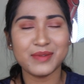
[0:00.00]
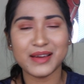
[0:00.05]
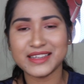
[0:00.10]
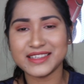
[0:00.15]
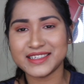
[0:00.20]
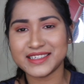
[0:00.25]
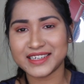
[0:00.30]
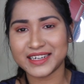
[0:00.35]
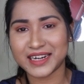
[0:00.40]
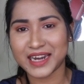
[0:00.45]
My
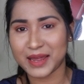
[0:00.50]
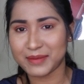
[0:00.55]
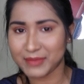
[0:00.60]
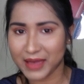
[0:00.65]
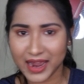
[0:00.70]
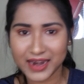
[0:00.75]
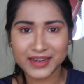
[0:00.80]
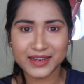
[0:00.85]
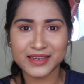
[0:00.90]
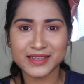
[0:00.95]
Instagram
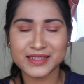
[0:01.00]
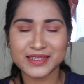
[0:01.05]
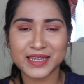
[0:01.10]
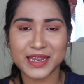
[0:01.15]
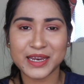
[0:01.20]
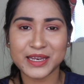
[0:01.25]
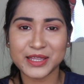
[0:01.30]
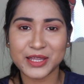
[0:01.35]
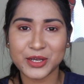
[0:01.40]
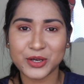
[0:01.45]
handle is
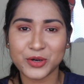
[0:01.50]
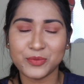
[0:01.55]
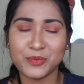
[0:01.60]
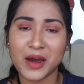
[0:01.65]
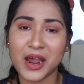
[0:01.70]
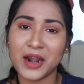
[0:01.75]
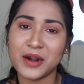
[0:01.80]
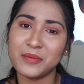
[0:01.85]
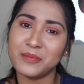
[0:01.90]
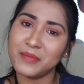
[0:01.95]
Keerthi
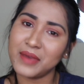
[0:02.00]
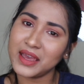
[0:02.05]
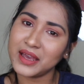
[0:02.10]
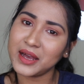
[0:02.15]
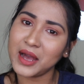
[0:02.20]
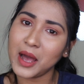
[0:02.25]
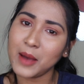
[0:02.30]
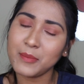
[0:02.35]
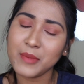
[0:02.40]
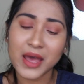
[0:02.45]
Kumar
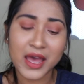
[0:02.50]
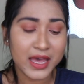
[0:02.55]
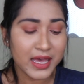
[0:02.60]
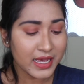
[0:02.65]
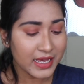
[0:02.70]
Makeup.